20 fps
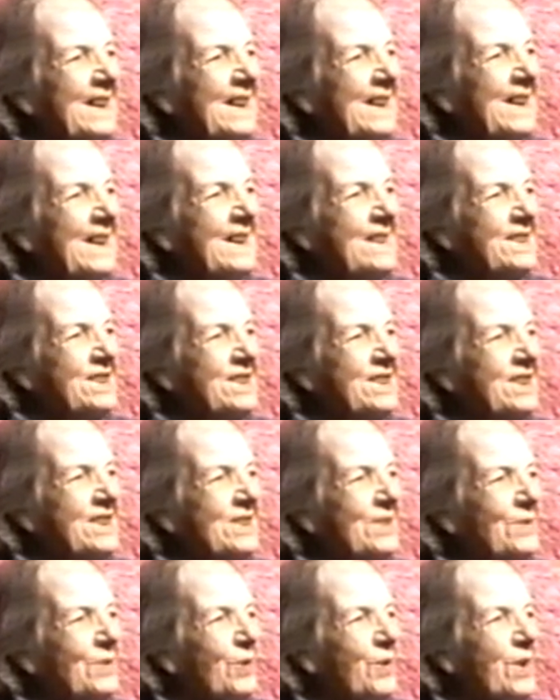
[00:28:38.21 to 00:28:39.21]
I
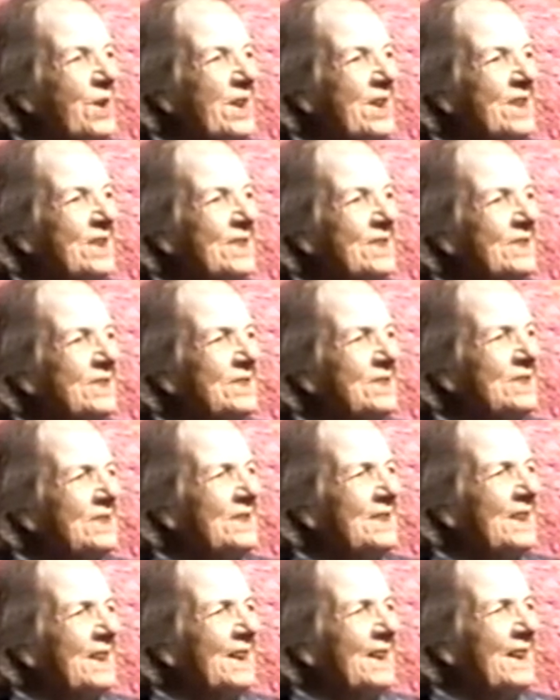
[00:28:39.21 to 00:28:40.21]
said, "What?"
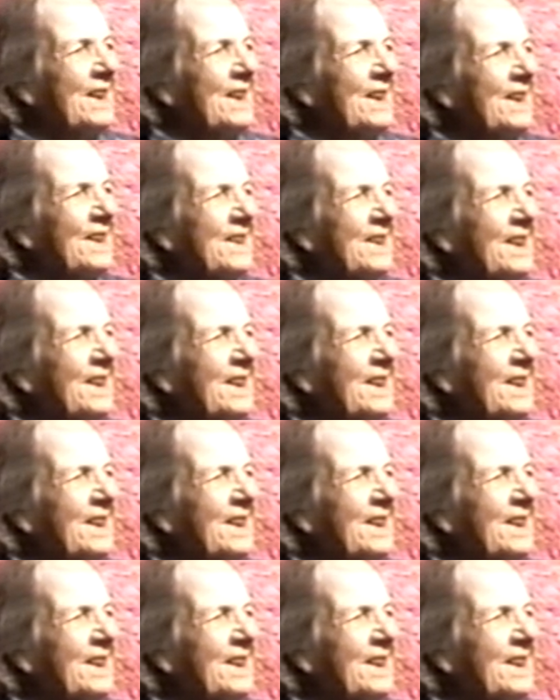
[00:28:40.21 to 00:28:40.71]
I